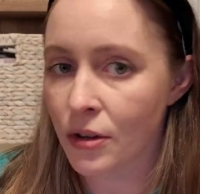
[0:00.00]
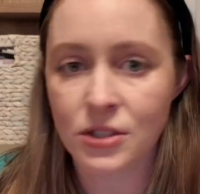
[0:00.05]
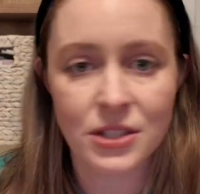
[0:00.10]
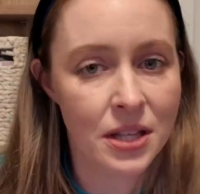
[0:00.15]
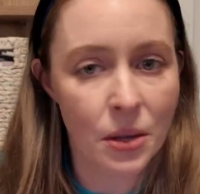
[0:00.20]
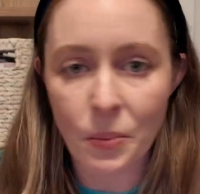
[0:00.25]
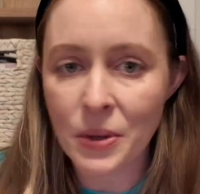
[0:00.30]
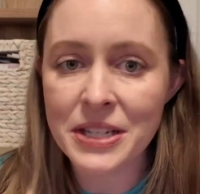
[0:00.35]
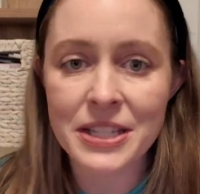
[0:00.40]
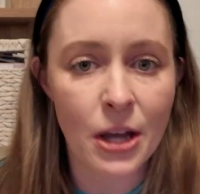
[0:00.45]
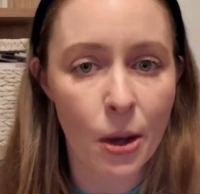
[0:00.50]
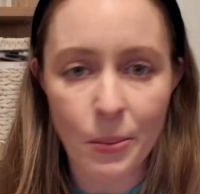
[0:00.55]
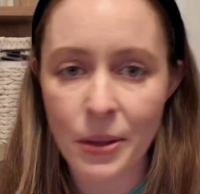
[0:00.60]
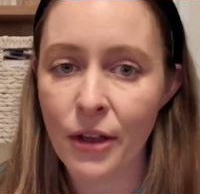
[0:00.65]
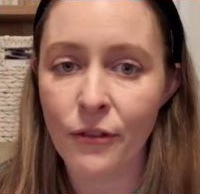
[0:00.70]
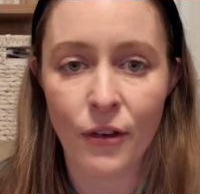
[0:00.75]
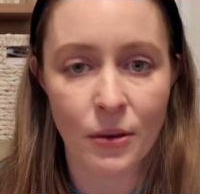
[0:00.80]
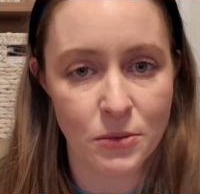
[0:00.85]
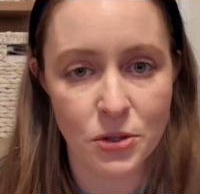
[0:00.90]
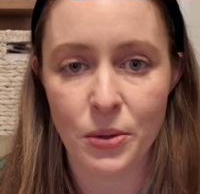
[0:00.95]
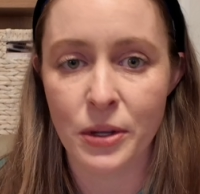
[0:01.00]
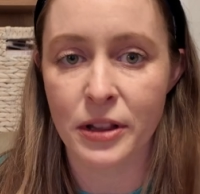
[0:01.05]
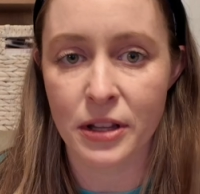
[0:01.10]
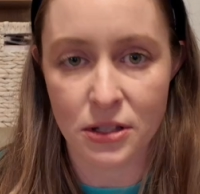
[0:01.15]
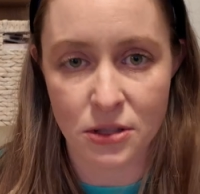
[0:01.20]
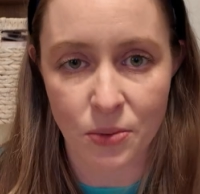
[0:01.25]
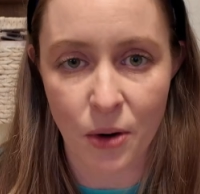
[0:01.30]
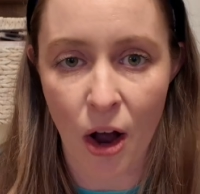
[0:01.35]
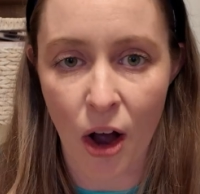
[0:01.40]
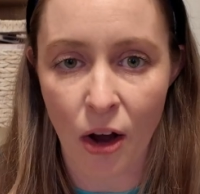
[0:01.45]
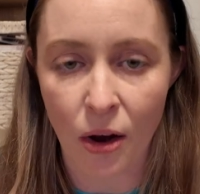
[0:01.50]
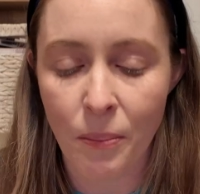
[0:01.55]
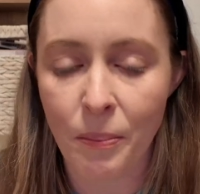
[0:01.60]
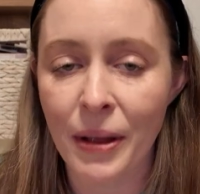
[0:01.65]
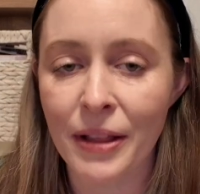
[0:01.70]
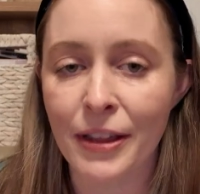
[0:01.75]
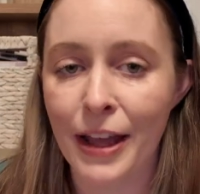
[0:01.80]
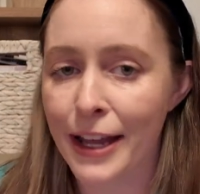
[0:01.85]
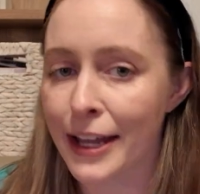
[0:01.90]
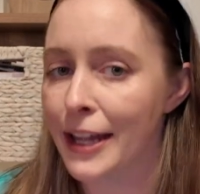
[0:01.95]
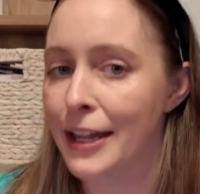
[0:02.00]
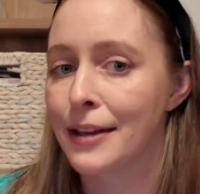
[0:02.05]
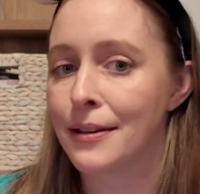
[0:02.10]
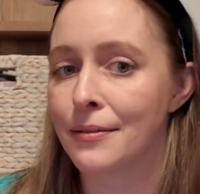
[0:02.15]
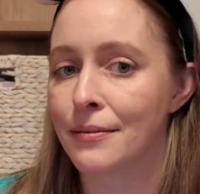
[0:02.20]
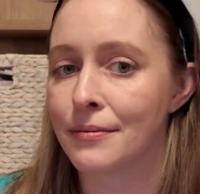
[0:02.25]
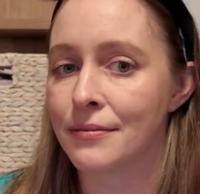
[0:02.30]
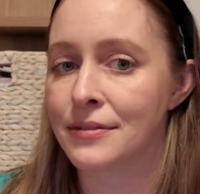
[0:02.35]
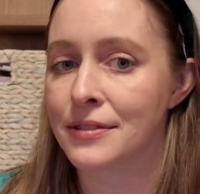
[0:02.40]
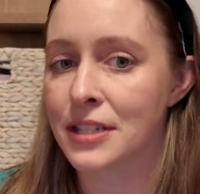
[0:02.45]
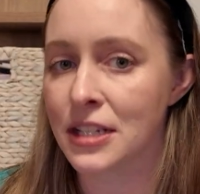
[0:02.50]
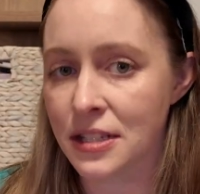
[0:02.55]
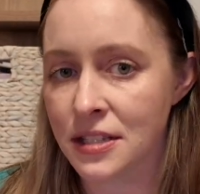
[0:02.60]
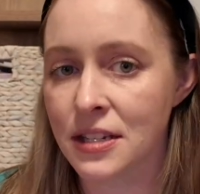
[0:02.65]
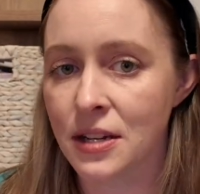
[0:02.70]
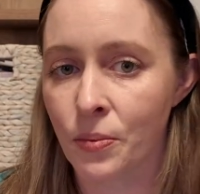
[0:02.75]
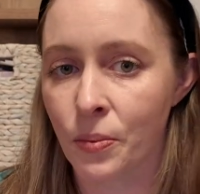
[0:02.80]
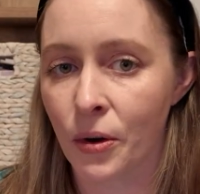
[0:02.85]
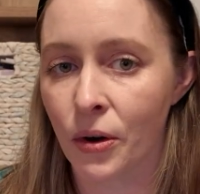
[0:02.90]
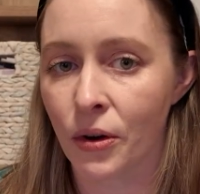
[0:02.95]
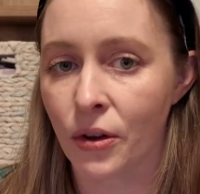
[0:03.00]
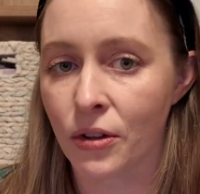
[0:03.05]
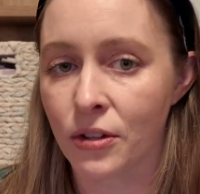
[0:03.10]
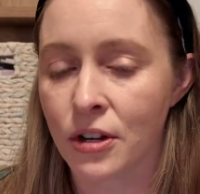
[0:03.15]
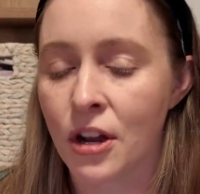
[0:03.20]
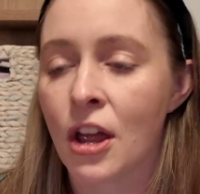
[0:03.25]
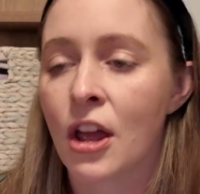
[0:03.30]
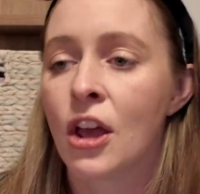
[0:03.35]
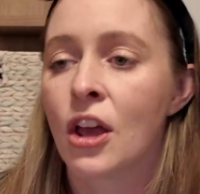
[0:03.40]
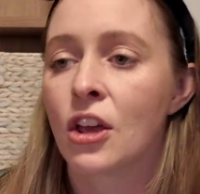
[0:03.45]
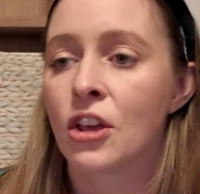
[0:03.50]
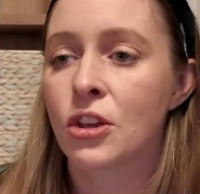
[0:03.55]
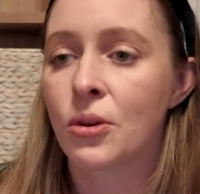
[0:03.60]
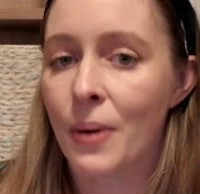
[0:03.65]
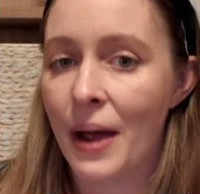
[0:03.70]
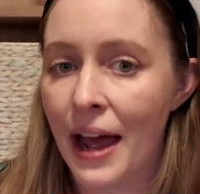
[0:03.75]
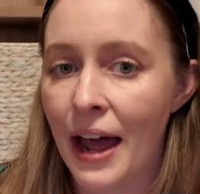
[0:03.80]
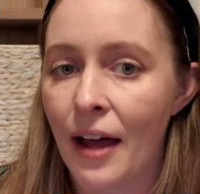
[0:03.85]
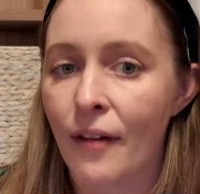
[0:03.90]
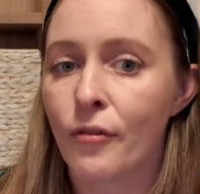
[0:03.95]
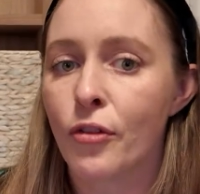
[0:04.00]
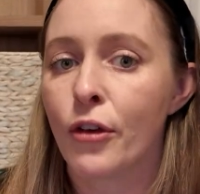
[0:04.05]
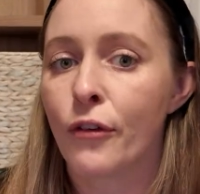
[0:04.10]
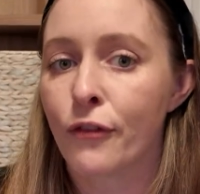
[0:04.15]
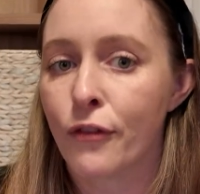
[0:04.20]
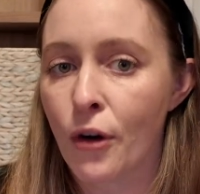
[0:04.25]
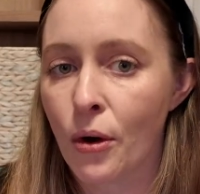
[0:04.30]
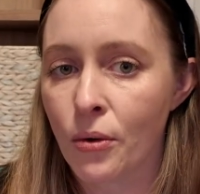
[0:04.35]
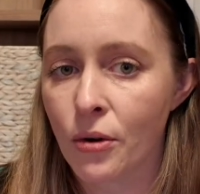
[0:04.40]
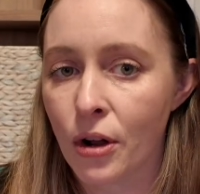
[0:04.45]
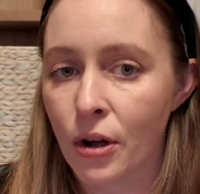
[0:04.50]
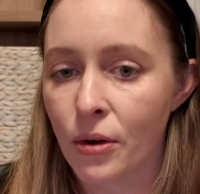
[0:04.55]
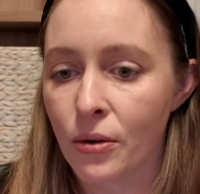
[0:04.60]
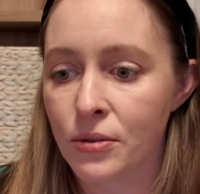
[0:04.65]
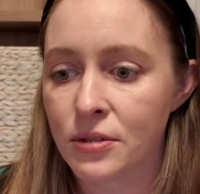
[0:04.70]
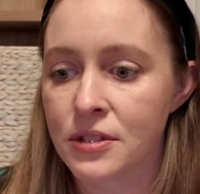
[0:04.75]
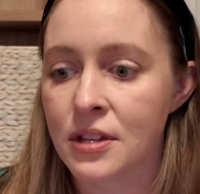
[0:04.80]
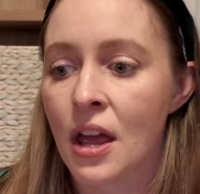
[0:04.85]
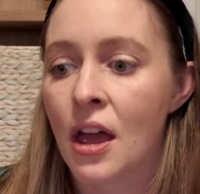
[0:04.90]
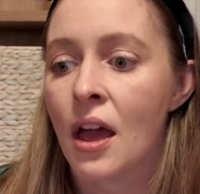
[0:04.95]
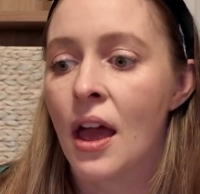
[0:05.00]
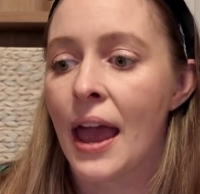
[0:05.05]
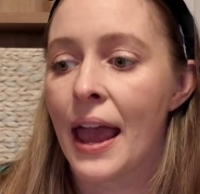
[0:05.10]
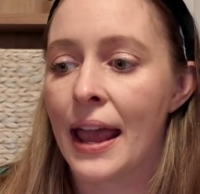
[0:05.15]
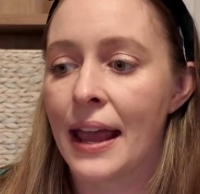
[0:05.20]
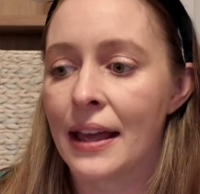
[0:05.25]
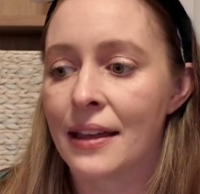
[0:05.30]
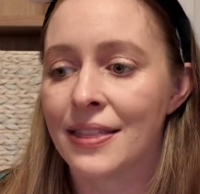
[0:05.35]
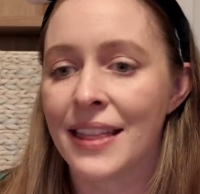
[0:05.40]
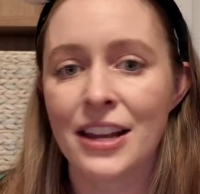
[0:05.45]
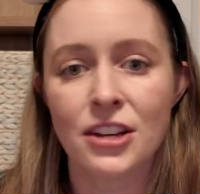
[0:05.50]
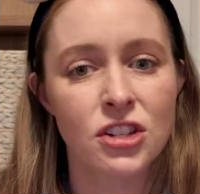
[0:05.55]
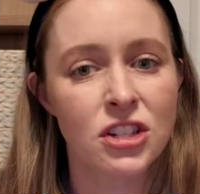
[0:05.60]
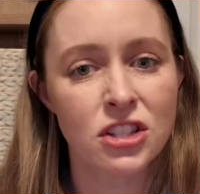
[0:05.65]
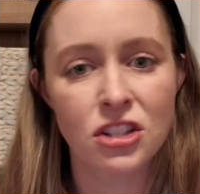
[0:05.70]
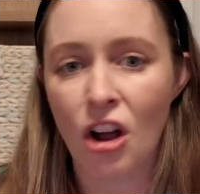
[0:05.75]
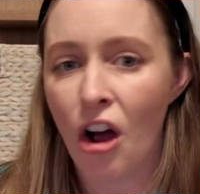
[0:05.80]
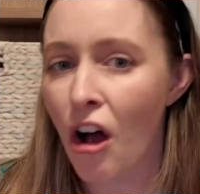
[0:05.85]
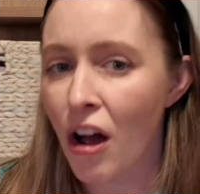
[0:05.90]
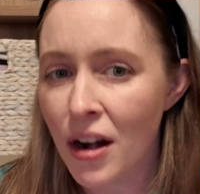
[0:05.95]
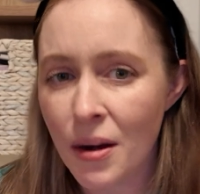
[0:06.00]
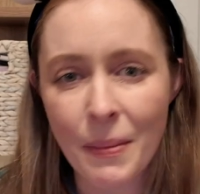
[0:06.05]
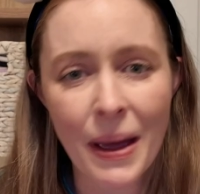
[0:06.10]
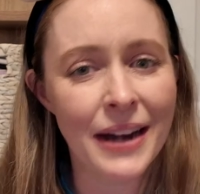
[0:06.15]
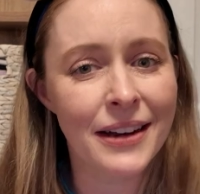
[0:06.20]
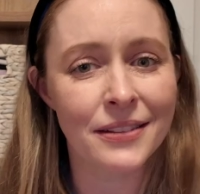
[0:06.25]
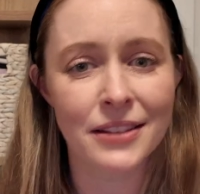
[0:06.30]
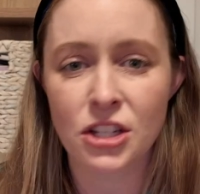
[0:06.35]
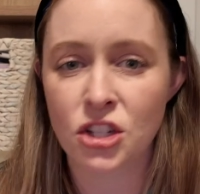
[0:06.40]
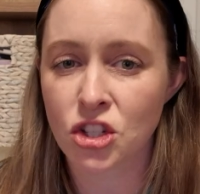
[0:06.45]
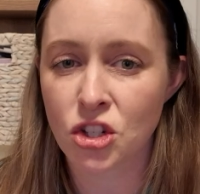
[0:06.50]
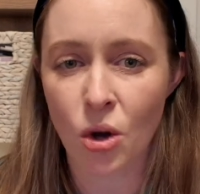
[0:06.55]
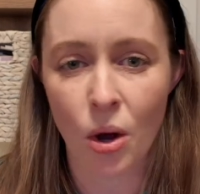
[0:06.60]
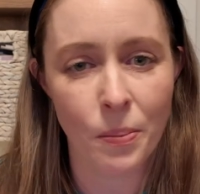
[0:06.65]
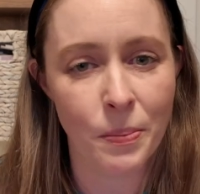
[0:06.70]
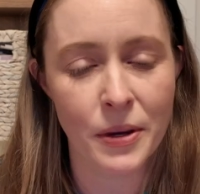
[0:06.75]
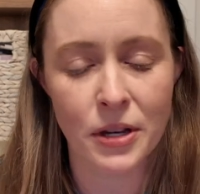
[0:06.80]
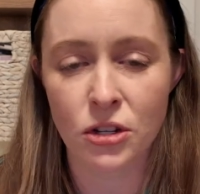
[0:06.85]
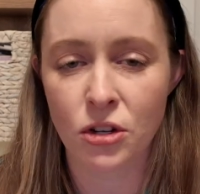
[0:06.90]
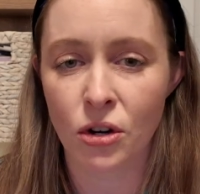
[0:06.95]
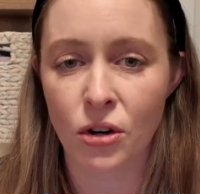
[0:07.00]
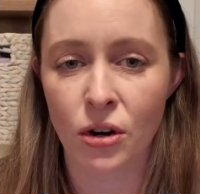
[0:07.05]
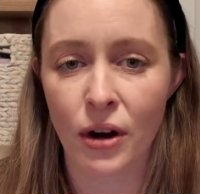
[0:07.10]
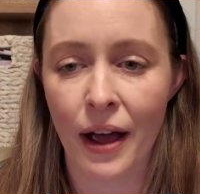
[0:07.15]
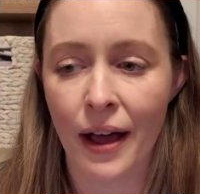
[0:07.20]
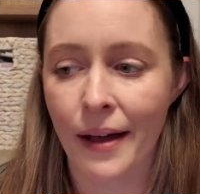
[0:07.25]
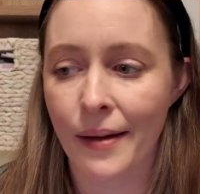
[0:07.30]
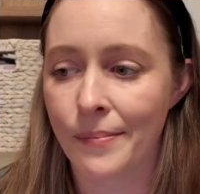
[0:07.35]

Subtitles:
Someone tell me if I'm doing this wrong, but like in Disney World, you have the photos and they just automatically show up in your